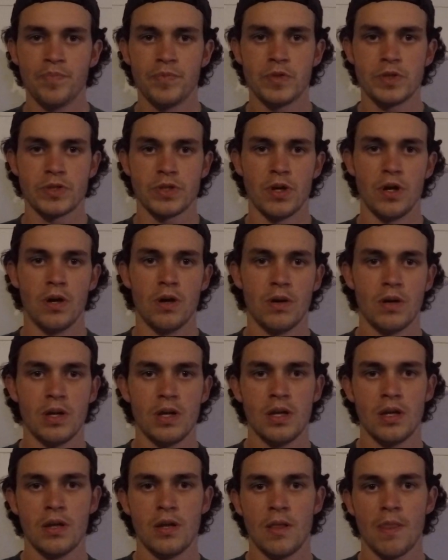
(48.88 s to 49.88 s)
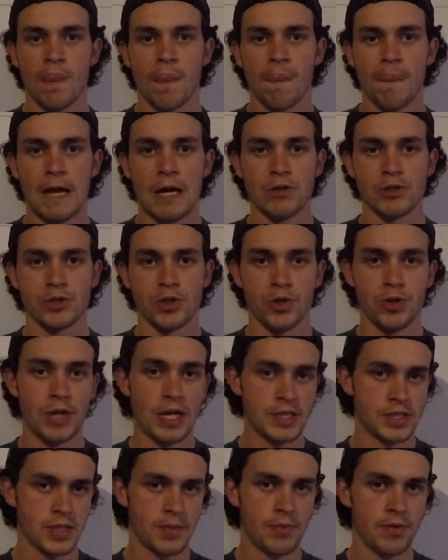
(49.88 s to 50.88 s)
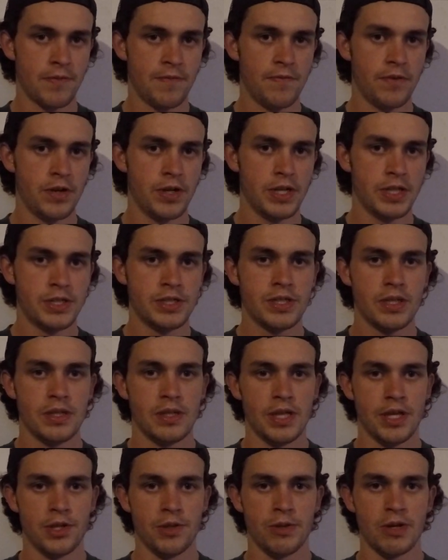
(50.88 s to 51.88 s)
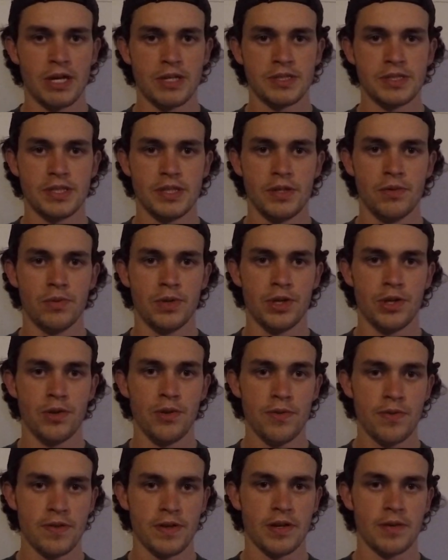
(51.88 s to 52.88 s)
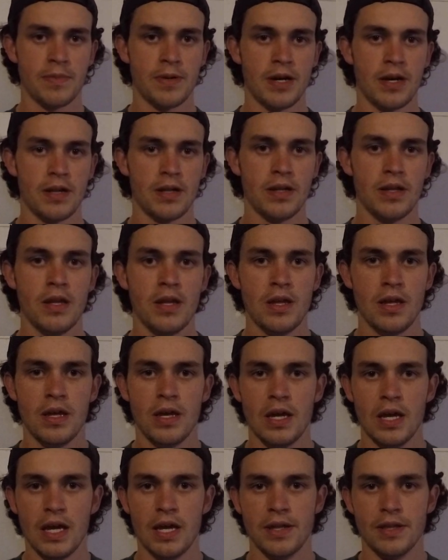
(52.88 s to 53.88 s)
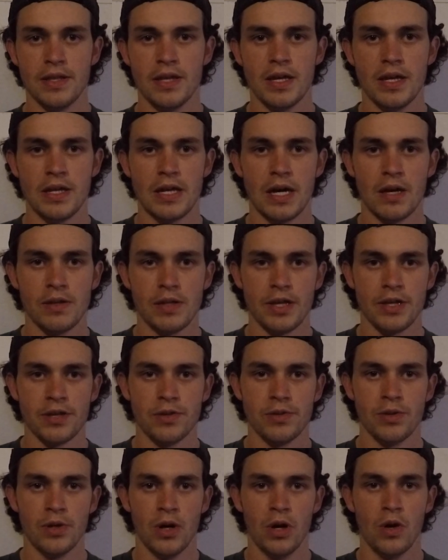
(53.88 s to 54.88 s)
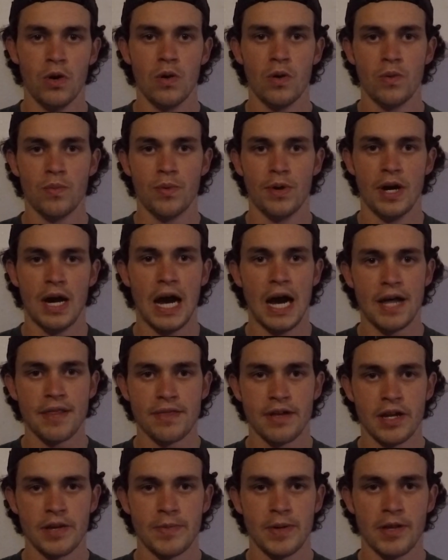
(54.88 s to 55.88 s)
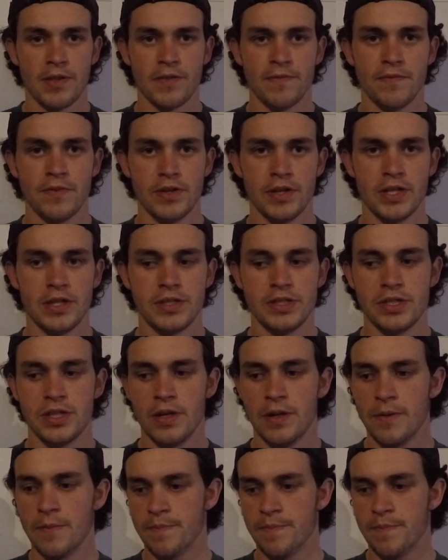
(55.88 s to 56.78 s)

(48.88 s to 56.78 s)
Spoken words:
so I'll show you guys some of the footage, let you guys see what you think about it, and then I'll let you know what I thought about the footage.